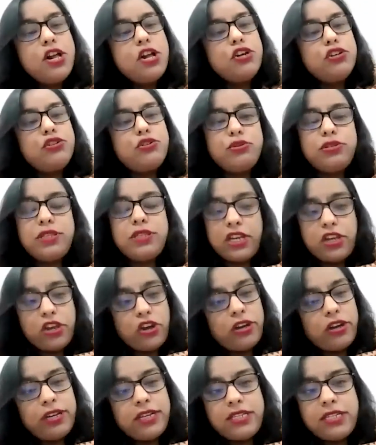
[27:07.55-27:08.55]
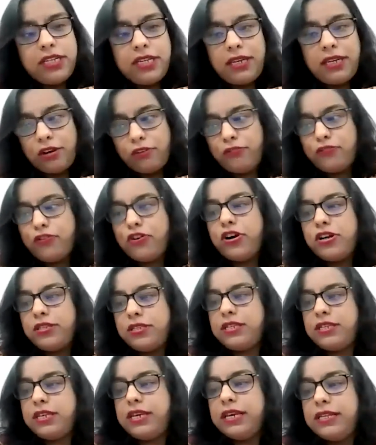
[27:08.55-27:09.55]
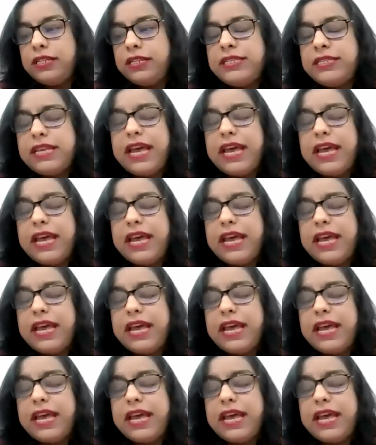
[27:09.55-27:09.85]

So security, of course, skills,